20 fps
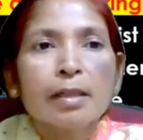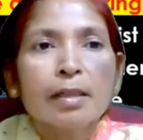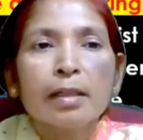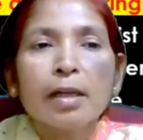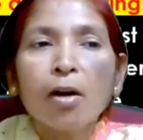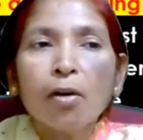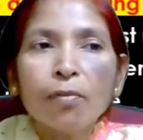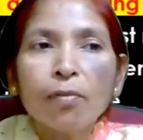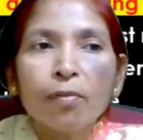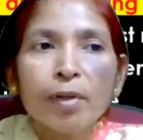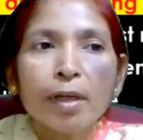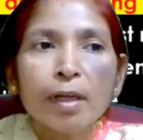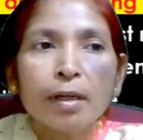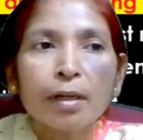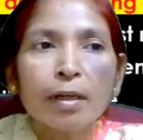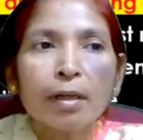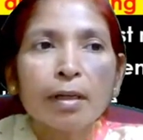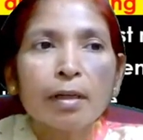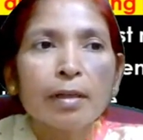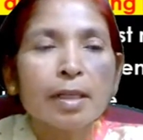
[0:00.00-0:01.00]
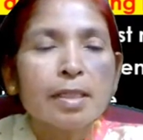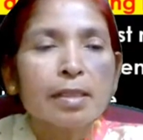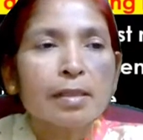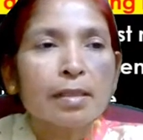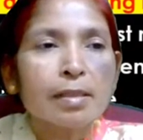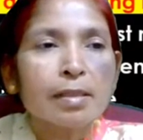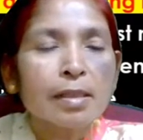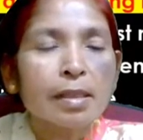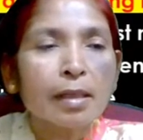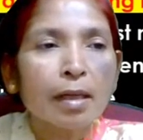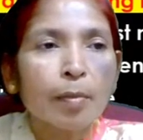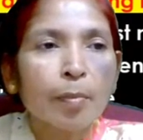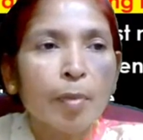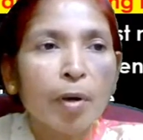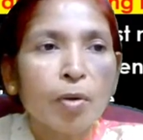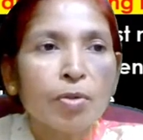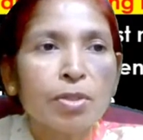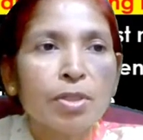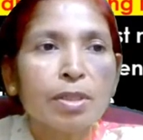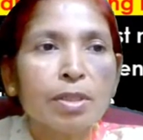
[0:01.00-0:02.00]
Now we are discussing
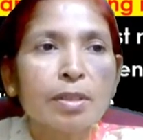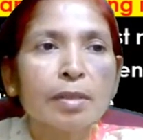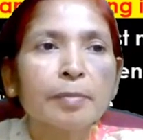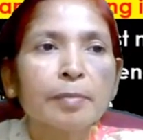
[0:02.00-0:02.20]
about